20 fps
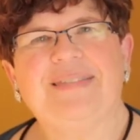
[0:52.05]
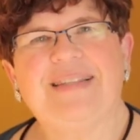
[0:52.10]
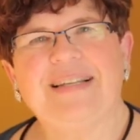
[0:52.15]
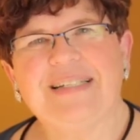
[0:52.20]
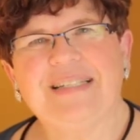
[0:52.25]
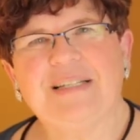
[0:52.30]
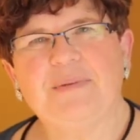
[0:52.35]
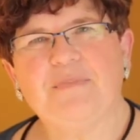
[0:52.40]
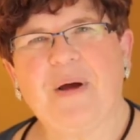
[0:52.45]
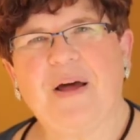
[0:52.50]

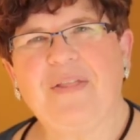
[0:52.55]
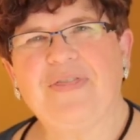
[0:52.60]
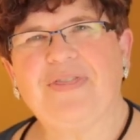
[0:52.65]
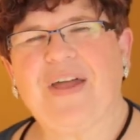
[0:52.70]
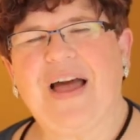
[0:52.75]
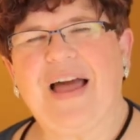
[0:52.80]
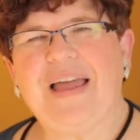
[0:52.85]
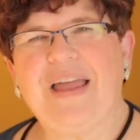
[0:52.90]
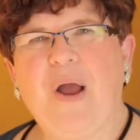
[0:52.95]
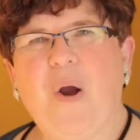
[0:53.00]
This month,
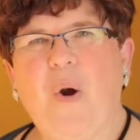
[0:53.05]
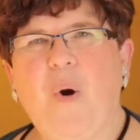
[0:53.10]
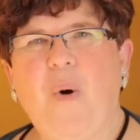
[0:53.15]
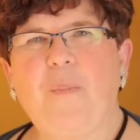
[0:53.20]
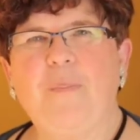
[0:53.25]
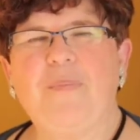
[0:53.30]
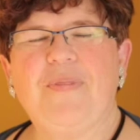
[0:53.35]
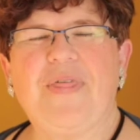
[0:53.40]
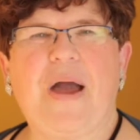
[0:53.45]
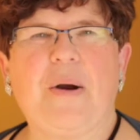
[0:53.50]
I
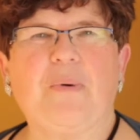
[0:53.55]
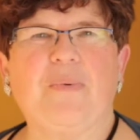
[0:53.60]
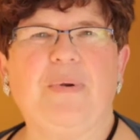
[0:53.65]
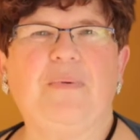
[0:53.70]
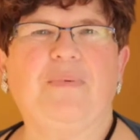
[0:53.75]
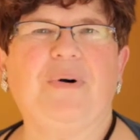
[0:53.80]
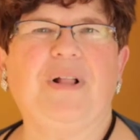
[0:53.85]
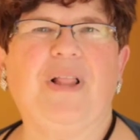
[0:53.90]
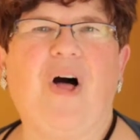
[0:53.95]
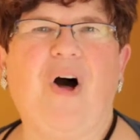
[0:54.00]
hope that we
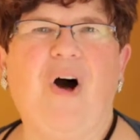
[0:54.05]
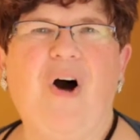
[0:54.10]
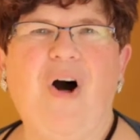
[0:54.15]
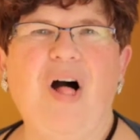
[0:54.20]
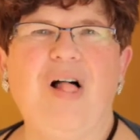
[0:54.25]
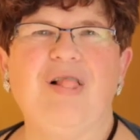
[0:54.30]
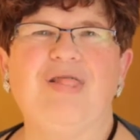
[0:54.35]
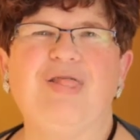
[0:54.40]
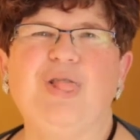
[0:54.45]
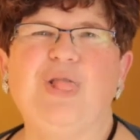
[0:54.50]
will
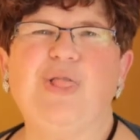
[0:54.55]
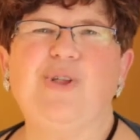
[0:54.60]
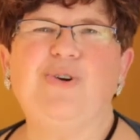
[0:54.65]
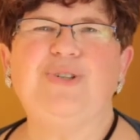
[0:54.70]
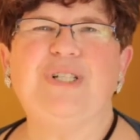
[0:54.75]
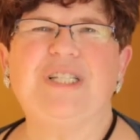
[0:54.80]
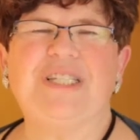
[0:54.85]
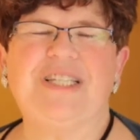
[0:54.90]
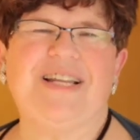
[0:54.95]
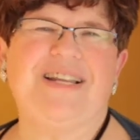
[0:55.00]
all
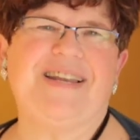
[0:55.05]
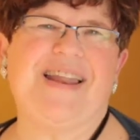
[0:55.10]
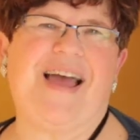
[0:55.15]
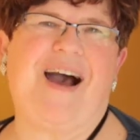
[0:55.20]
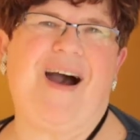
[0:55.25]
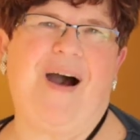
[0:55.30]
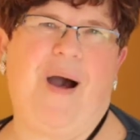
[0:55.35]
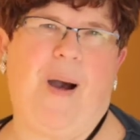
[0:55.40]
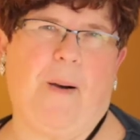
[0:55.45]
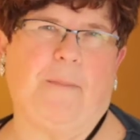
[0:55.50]
loosen
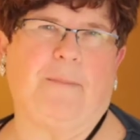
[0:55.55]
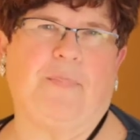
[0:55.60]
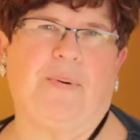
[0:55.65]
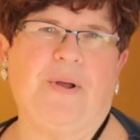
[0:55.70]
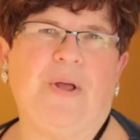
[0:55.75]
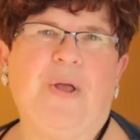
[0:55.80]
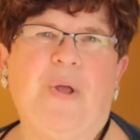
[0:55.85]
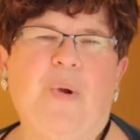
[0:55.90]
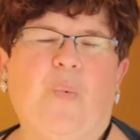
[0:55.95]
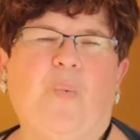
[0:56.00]
up
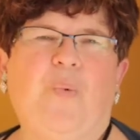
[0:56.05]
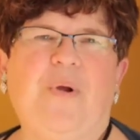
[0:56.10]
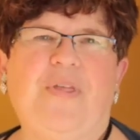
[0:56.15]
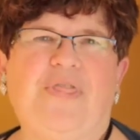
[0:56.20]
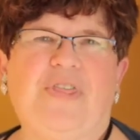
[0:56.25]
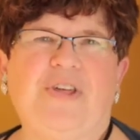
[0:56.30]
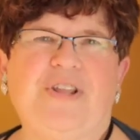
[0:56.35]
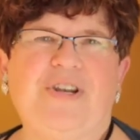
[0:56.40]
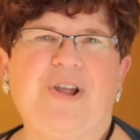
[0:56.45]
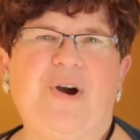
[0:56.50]

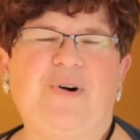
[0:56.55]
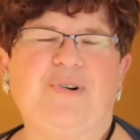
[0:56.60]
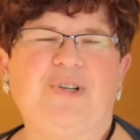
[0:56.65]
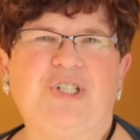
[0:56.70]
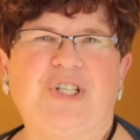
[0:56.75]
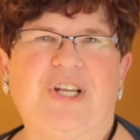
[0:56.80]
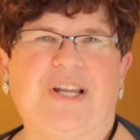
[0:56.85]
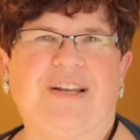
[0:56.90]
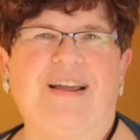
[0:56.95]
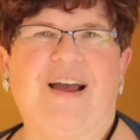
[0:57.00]
with the
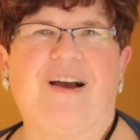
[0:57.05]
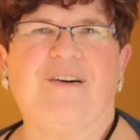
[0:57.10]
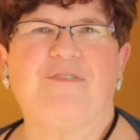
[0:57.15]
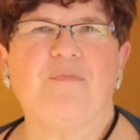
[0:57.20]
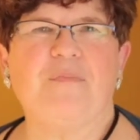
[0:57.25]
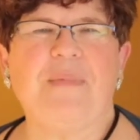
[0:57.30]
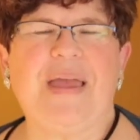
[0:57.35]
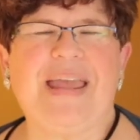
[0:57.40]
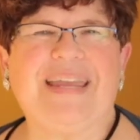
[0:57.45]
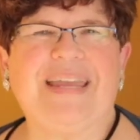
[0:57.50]
notion of
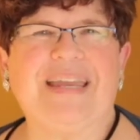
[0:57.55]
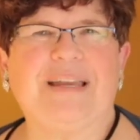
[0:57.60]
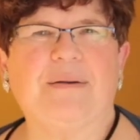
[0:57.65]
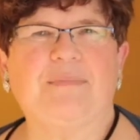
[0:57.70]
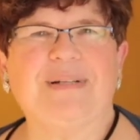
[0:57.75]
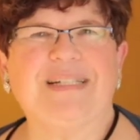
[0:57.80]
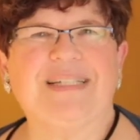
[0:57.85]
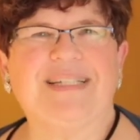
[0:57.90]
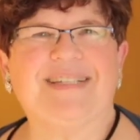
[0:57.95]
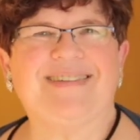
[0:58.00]
making
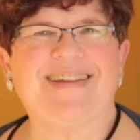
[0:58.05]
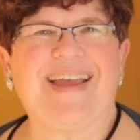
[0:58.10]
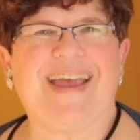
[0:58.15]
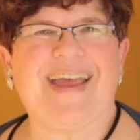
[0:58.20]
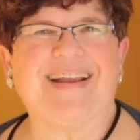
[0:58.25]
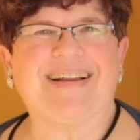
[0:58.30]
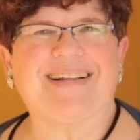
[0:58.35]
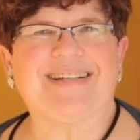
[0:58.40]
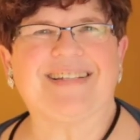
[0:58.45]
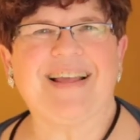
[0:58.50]

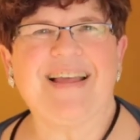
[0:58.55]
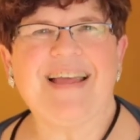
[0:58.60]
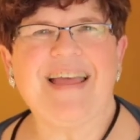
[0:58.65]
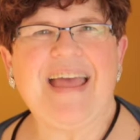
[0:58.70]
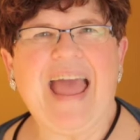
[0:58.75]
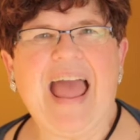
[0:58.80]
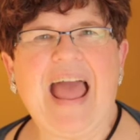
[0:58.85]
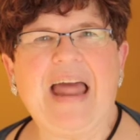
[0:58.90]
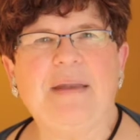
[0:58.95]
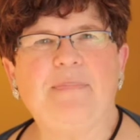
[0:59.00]
mistakes
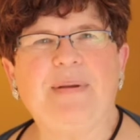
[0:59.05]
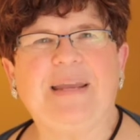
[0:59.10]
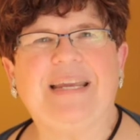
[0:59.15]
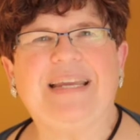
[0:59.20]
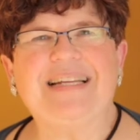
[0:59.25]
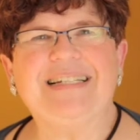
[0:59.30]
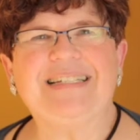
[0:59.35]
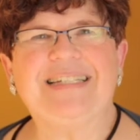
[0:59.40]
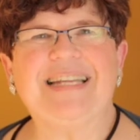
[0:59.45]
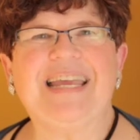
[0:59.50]
and
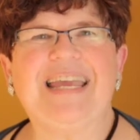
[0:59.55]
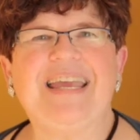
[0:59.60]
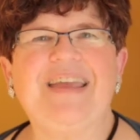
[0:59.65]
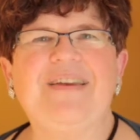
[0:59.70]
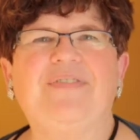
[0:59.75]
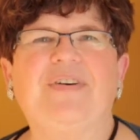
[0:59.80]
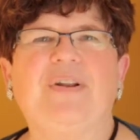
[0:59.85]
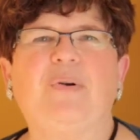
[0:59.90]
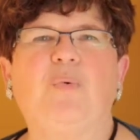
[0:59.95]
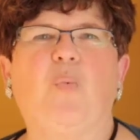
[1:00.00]
begin to
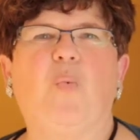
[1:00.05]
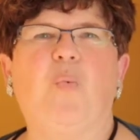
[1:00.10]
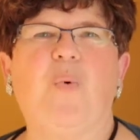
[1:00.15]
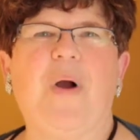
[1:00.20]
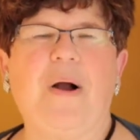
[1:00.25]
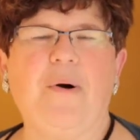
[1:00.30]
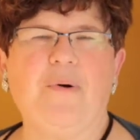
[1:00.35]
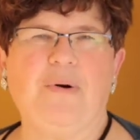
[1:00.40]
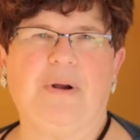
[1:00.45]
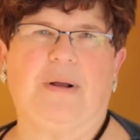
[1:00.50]
even
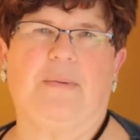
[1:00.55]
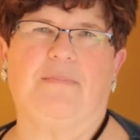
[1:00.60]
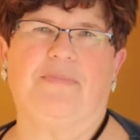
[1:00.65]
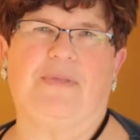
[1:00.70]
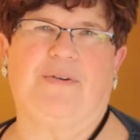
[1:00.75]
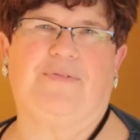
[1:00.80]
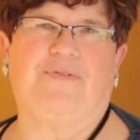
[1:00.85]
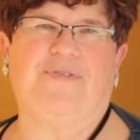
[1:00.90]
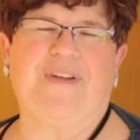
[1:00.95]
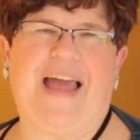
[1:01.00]
welcome
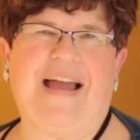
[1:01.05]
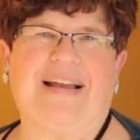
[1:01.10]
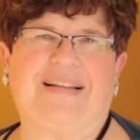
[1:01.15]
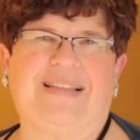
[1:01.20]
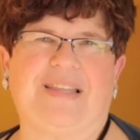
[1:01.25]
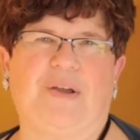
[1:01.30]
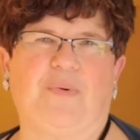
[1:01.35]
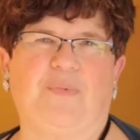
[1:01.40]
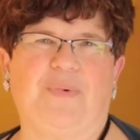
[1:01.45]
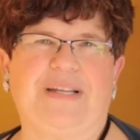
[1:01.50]
the
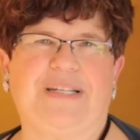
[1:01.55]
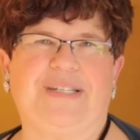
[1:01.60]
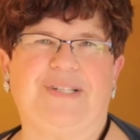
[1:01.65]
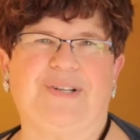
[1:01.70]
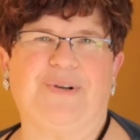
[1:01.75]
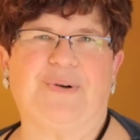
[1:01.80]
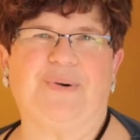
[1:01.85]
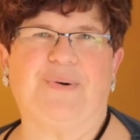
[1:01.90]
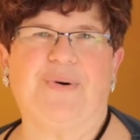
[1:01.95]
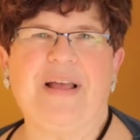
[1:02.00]
fact that we
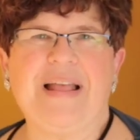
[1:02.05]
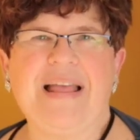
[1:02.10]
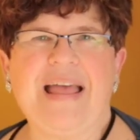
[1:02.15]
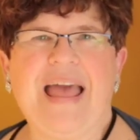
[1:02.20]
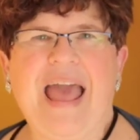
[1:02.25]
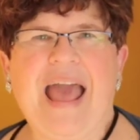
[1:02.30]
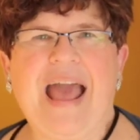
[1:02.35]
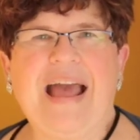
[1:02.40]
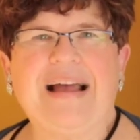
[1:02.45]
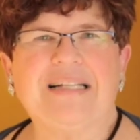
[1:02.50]
do
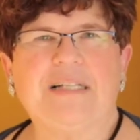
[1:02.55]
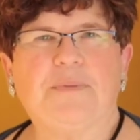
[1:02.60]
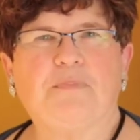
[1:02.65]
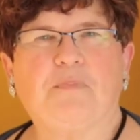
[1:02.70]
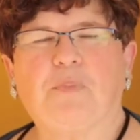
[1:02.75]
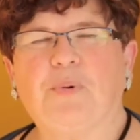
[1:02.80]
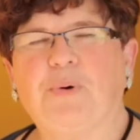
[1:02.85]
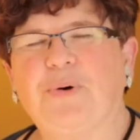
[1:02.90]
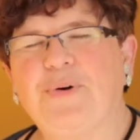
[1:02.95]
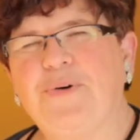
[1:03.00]
as
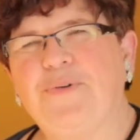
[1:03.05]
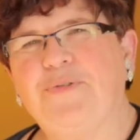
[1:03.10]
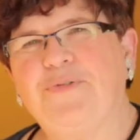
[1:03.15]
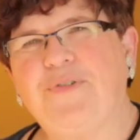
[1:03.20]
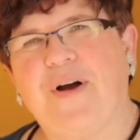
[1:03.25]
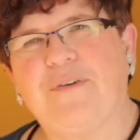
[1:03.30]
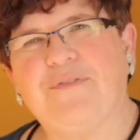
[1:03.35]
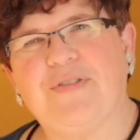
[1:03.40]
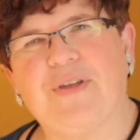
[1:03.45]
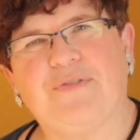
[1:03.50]
proof
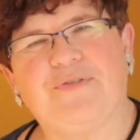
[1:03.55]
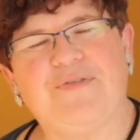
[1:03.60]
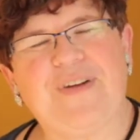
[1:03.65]
of the